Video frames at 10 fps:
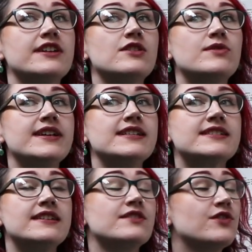I
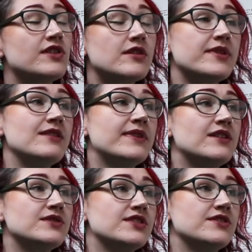always send a follow-up
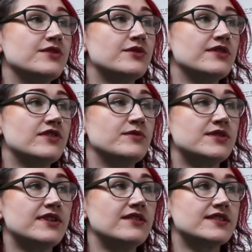email to all of them
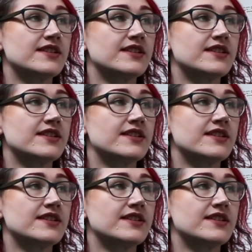as well.